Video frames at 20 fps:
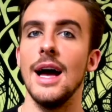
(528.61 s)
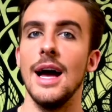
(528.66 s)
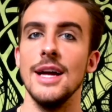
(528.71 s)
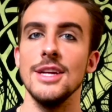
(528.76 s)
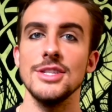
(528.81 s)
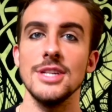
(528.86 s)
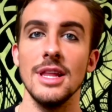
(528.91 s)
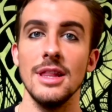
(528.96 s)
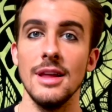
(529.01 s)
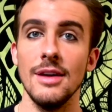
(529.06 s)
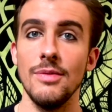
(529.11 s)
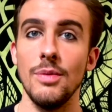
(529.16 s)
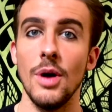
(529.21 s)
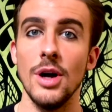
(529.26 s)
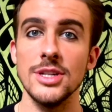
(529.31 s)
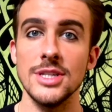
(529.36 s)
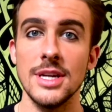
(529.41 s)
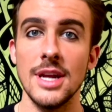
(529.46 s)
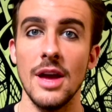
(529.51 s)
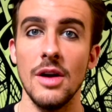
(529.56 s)
I actually love
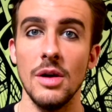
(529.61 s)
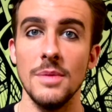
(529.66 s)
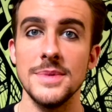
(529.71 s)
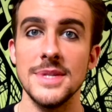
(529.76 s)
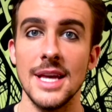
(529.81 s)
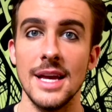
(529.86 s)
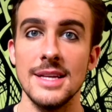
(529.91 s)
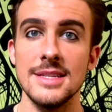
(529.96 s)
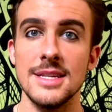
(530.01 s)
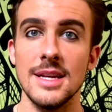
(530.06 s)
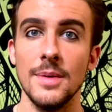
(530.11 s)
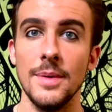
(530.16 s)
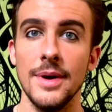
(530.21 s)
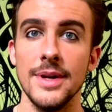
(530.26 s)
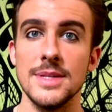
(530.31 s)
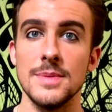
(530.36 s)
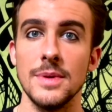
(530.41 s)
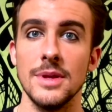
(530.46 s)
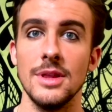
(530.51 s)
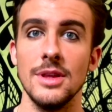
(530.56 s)
watching how obsessed I
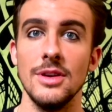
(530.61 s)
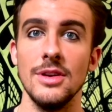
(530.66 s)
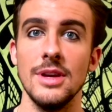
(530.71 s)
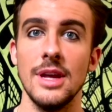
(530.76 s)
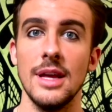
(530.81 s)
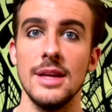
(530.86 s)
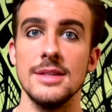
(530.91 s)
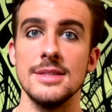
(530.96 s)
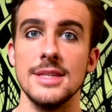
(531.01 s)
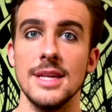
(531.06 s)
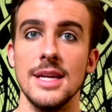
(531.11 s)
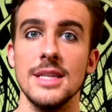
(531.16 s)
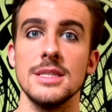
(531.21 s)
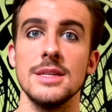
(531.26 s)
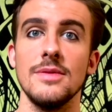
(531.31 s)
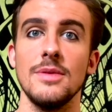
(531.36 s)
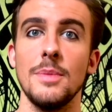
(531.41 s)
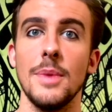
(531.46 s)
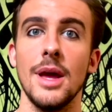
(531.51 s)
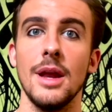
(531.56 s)
was with the United States
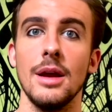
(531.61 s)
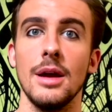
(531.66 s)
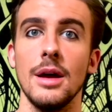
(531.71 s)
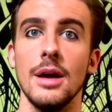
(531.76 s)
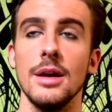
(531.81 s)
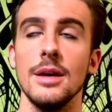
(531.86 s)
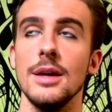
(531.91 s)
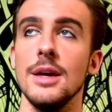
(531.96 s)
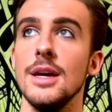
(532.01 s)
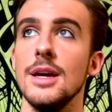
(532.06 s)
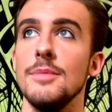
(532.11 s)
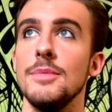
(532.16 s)
of America